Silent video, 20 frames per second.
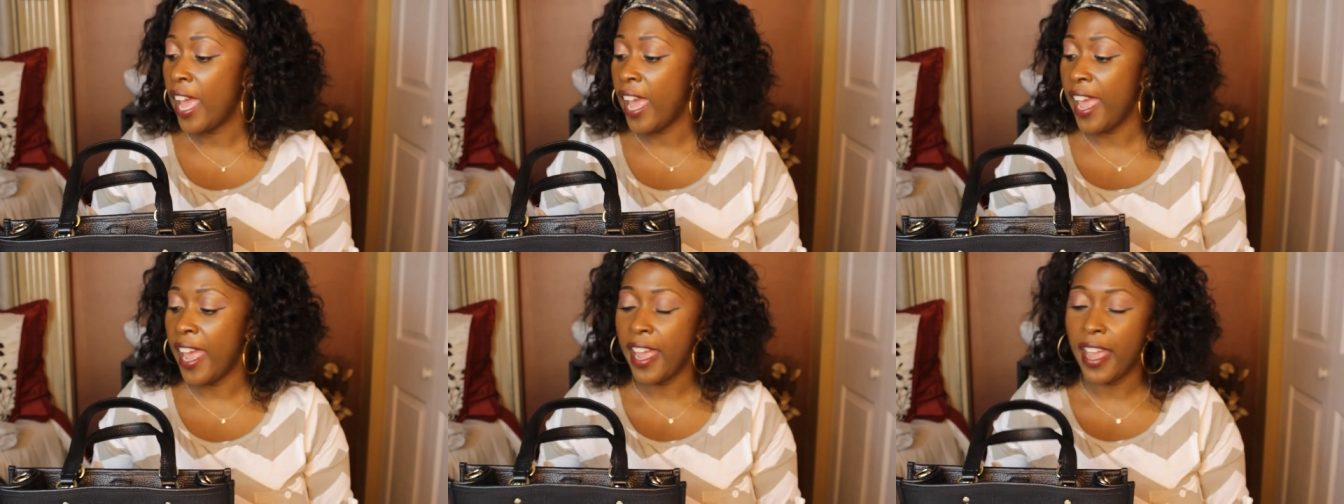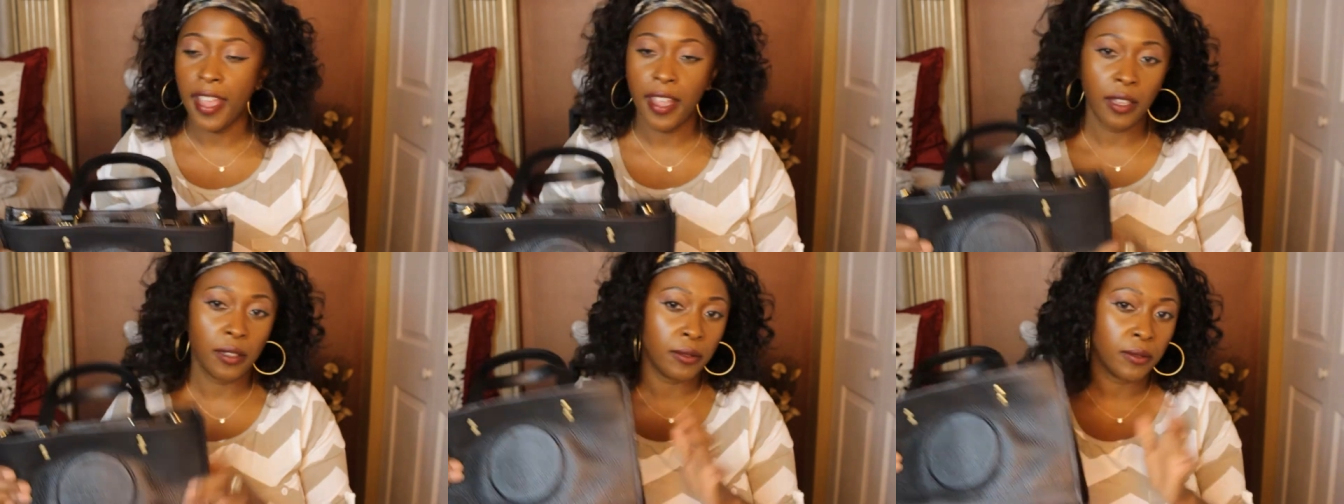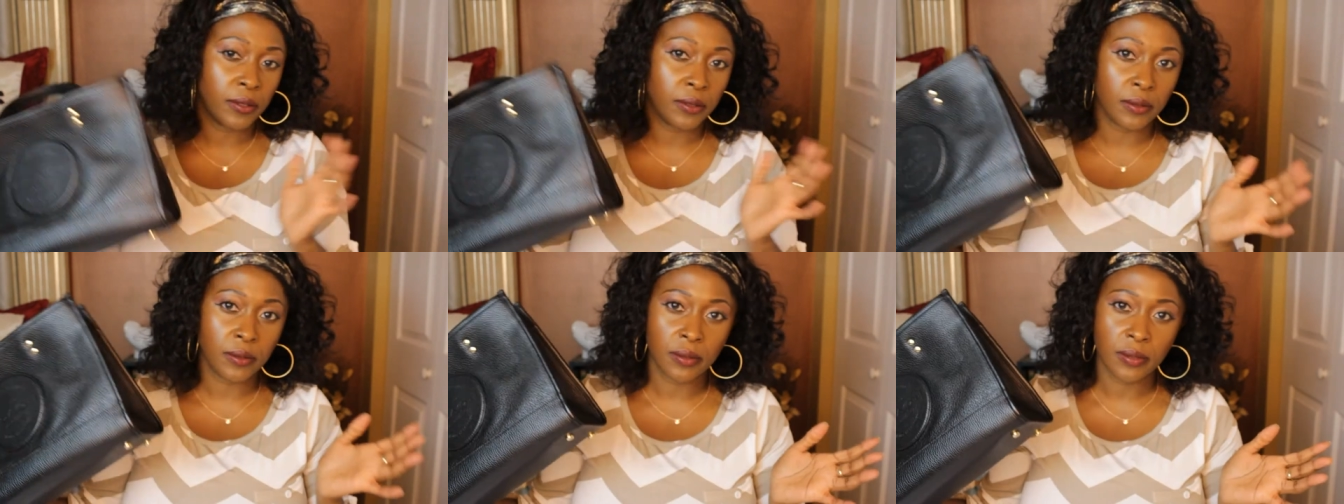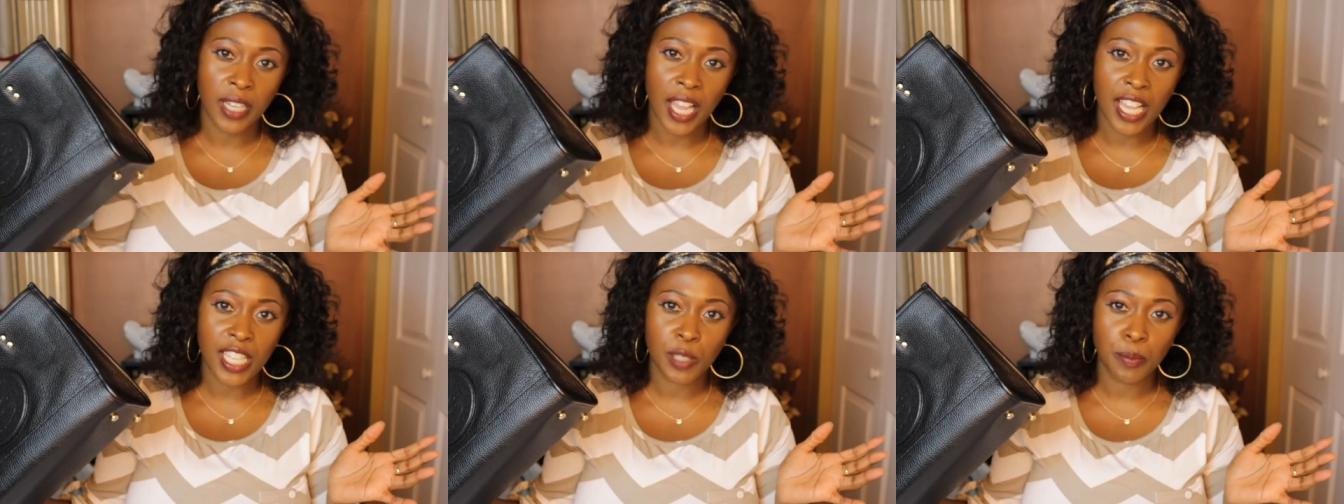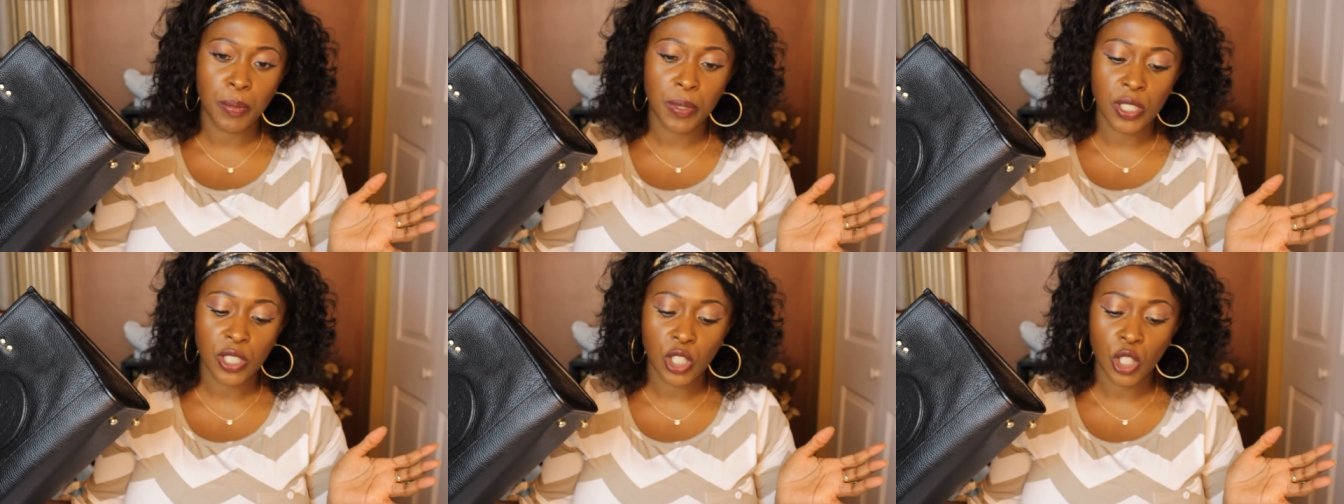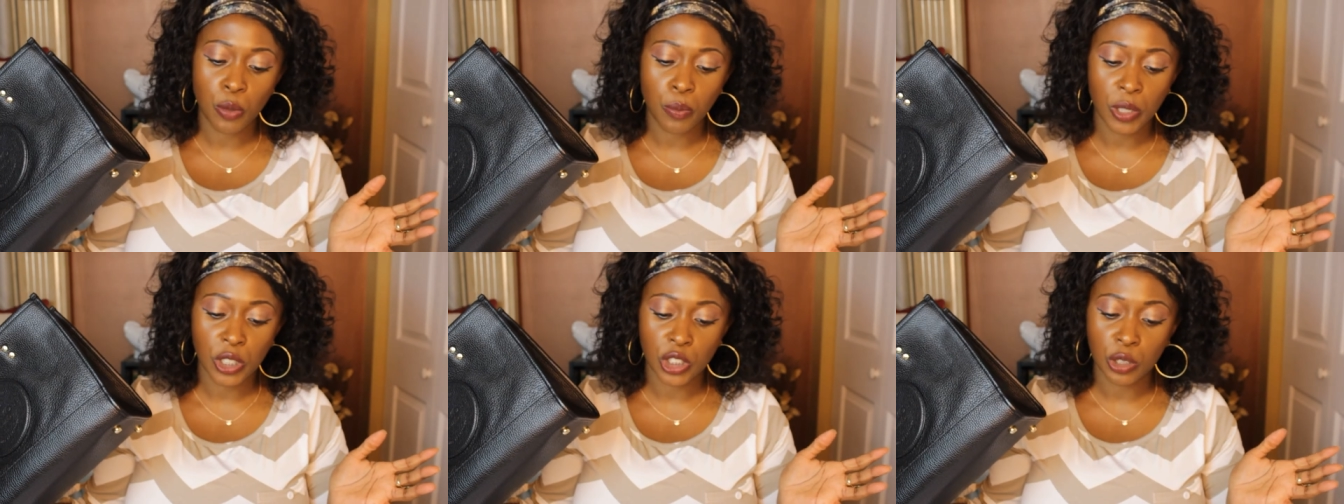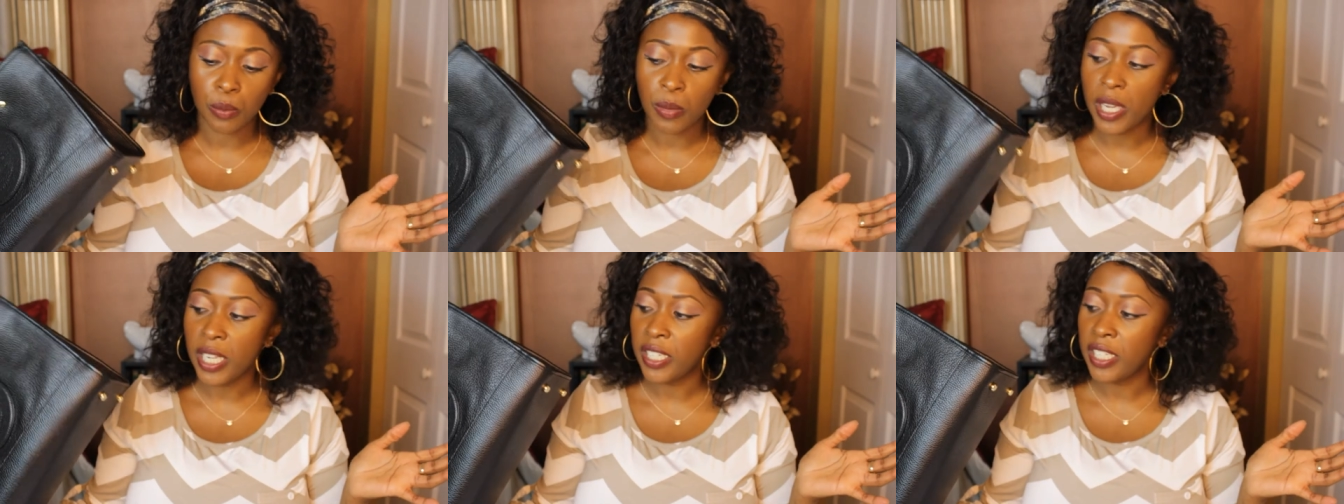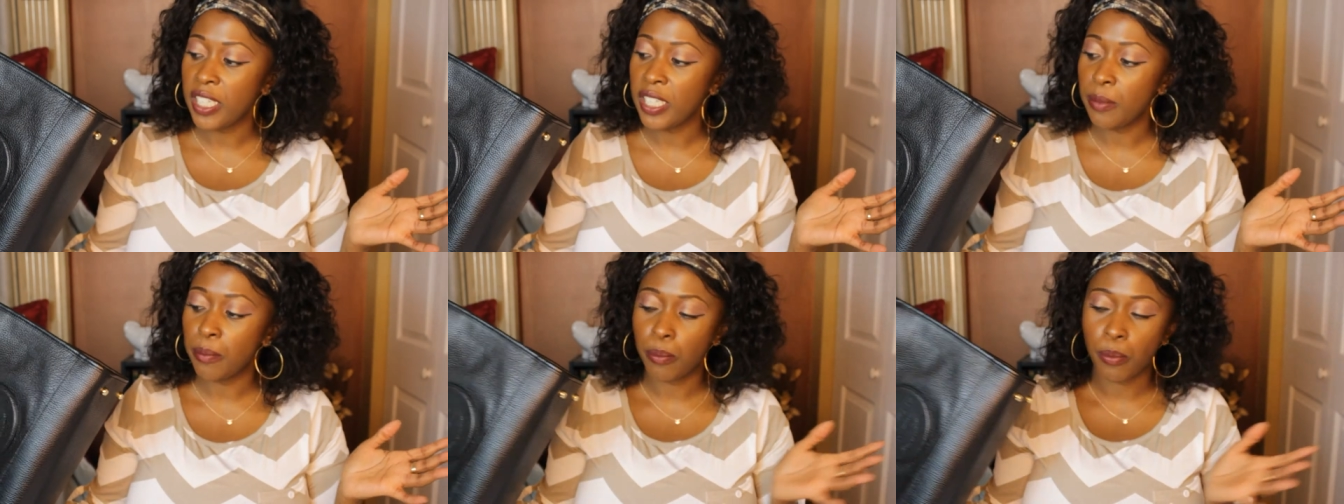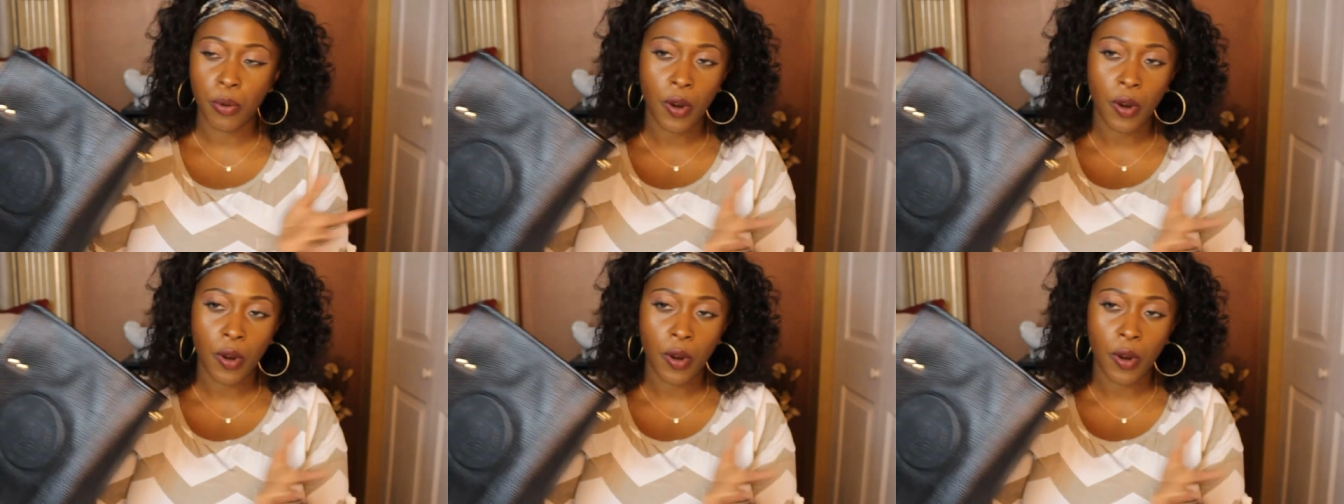and not spend so much money,